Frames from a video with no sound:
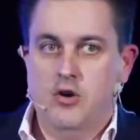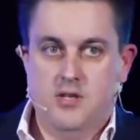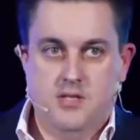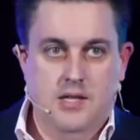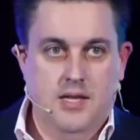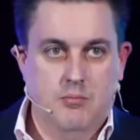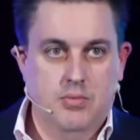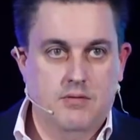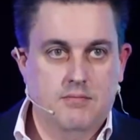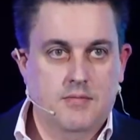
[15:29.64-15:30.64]
not asleep.
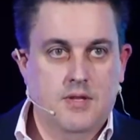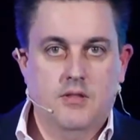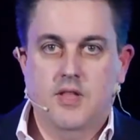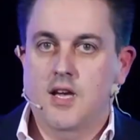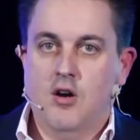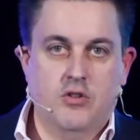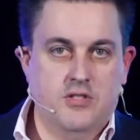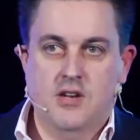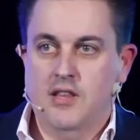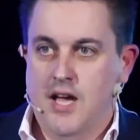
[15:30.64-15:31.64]
They're
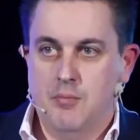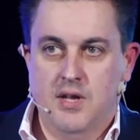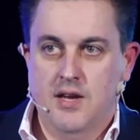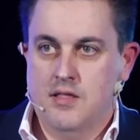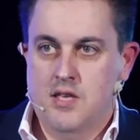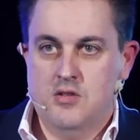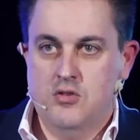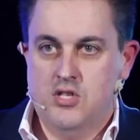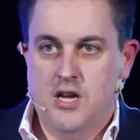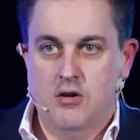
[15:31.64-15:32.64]
constantly updating their
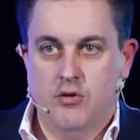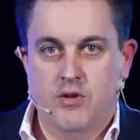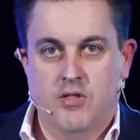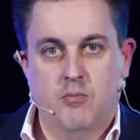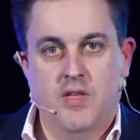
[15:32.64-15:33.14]
search algorithm.